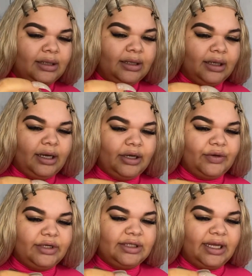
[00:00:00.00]
cut
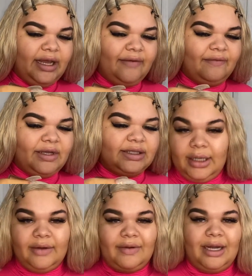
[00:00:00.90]
crease canvas,
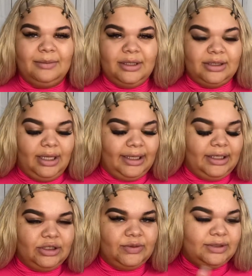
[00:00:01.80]
and I've kind of been
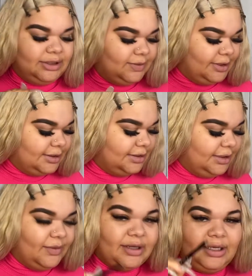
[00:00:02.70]
liking doing this
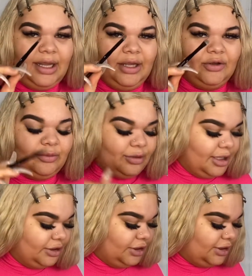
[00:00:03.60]
recently with an angled
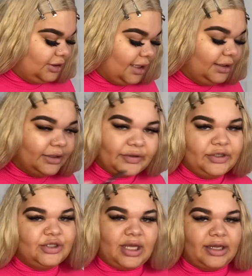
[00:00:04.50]
brush. I literally
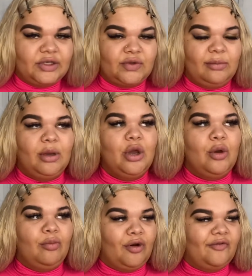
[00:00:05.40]
just got this from
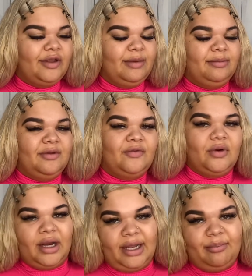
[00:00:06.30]
Morphe, but
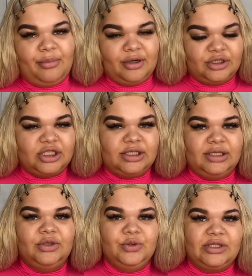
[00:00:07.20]
before I purchased a
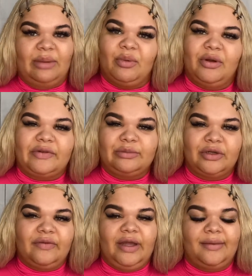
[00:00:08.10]
new separate one from
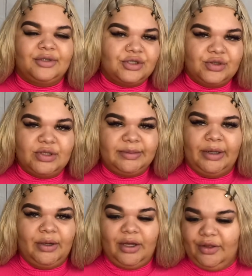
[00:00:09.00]
Morphe, I was just using
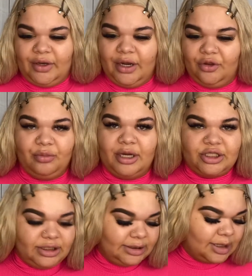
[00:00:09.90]
my other angled
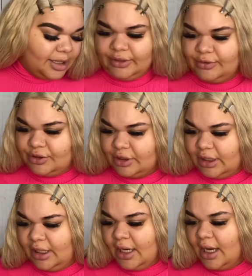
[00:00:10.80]
brushes.
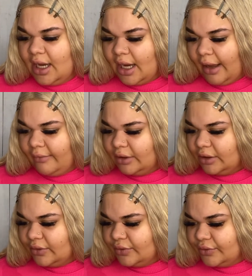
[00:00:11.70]
Usually I would
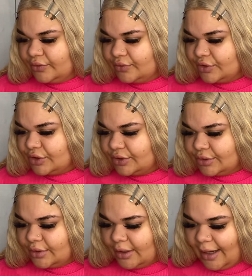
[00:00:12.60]
use
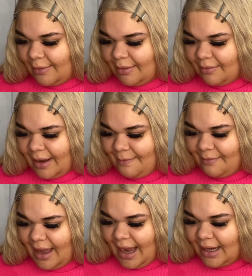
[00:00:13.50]
my
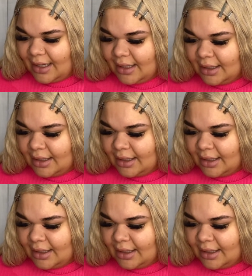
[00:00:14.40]
MAC.